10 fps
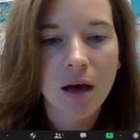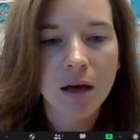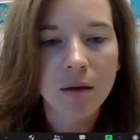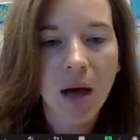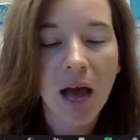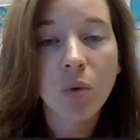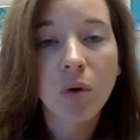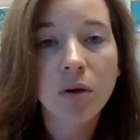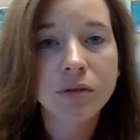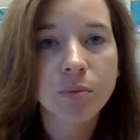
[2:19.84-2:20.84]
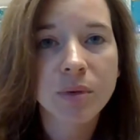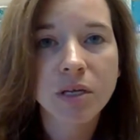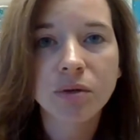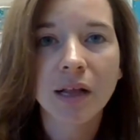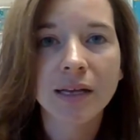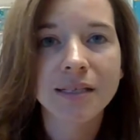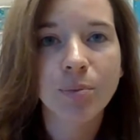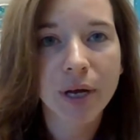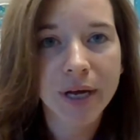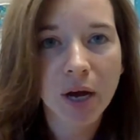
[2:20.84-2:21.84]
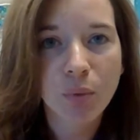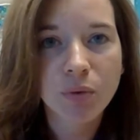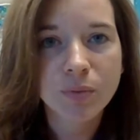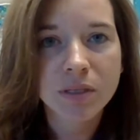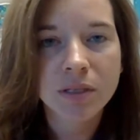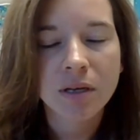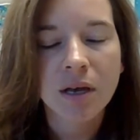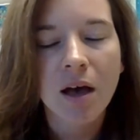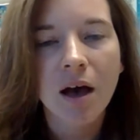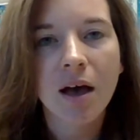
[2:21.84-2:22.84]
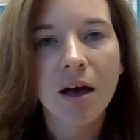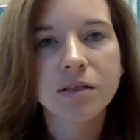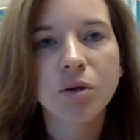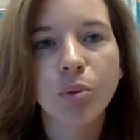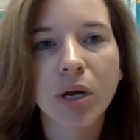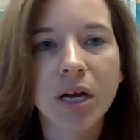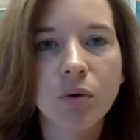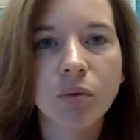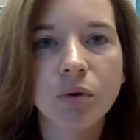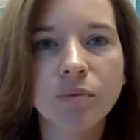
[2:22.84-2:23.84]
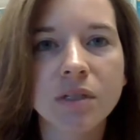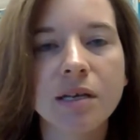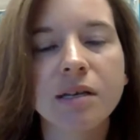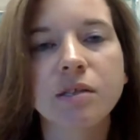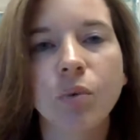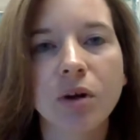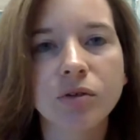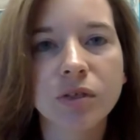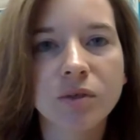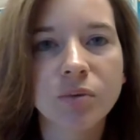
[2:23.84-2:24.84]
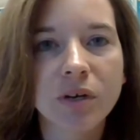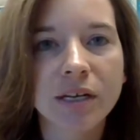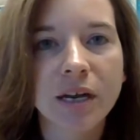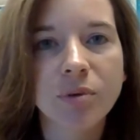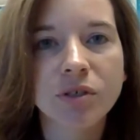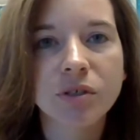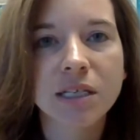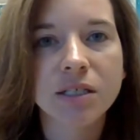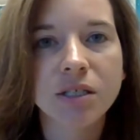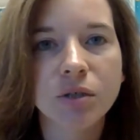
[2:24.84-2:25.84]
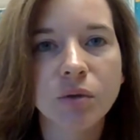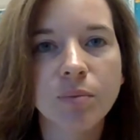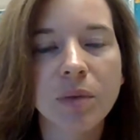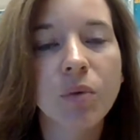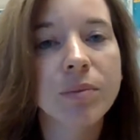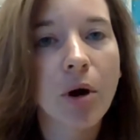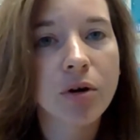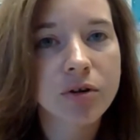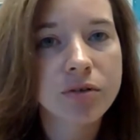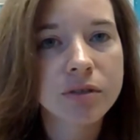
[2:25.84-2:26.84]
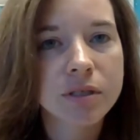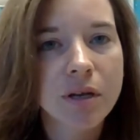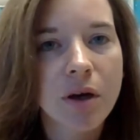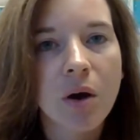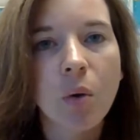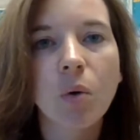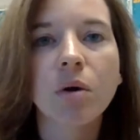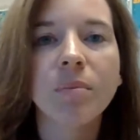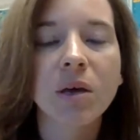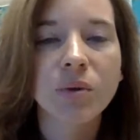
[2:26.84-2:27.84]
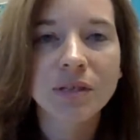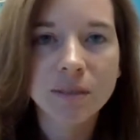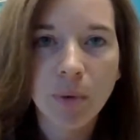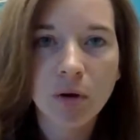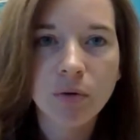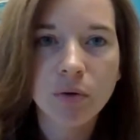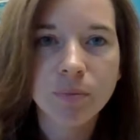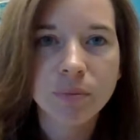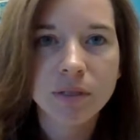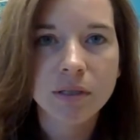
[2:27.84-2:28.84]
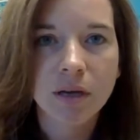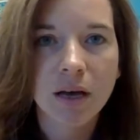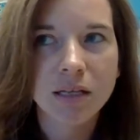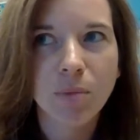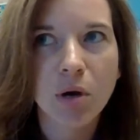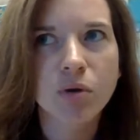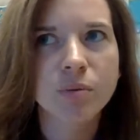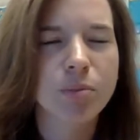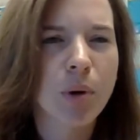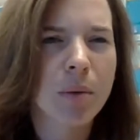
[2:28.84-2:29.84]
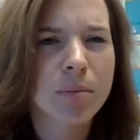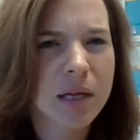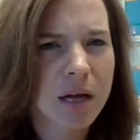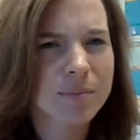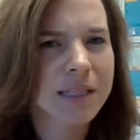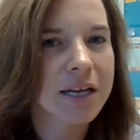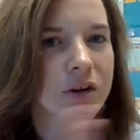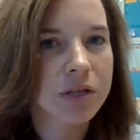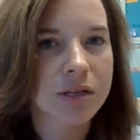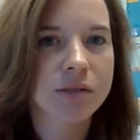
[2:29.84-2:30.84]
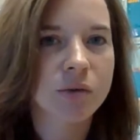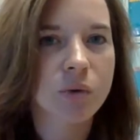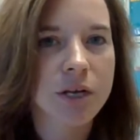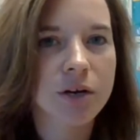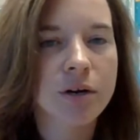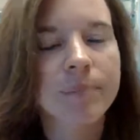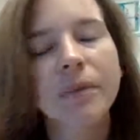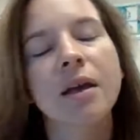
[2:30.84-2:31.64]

I will also be utilizing breakout rooms. So breakout rooms is where students will get an opportunity to meet with partners or meet with small groups. Small groups will probably come later in the school year.